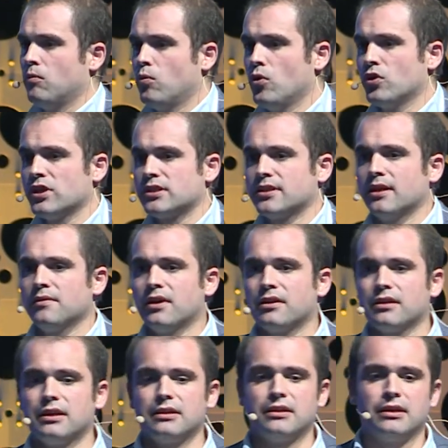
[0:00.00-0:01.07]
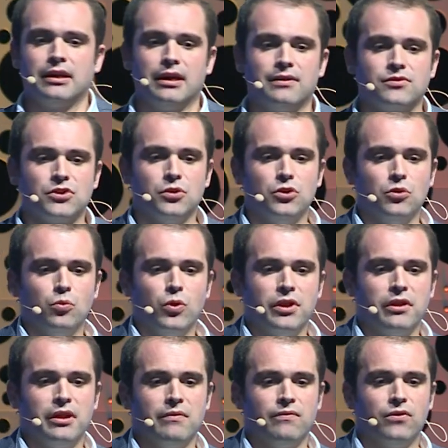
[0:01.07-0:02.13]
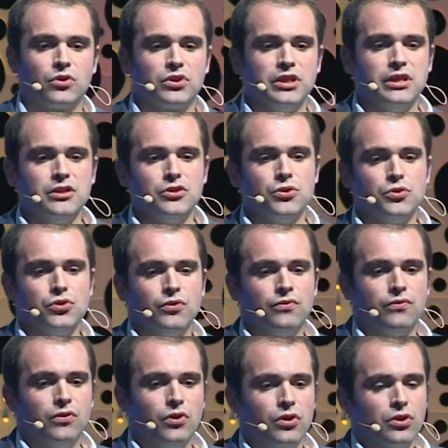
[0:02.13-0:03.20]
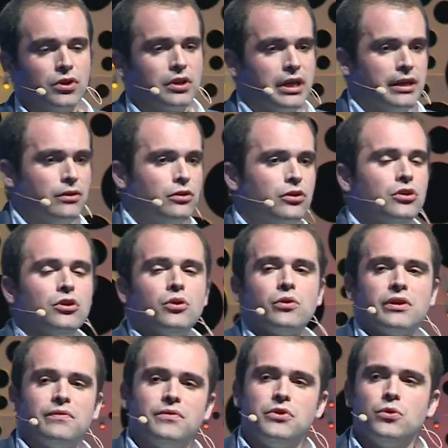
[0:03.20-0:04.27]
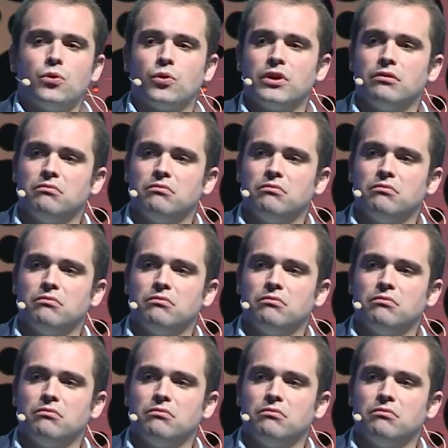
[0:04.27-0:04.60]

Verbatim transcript: one standard that have to do with uh, one four two two four. I don't know if you